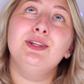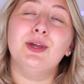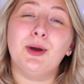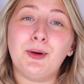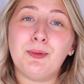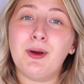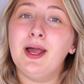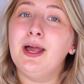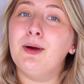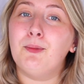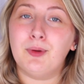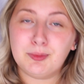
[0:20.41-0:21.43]
know
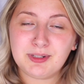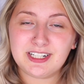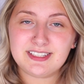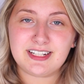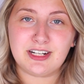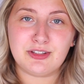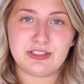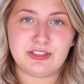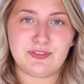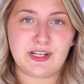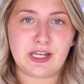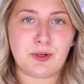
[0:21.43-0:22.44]
what I'm going to title this
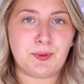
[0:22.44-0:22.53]
video.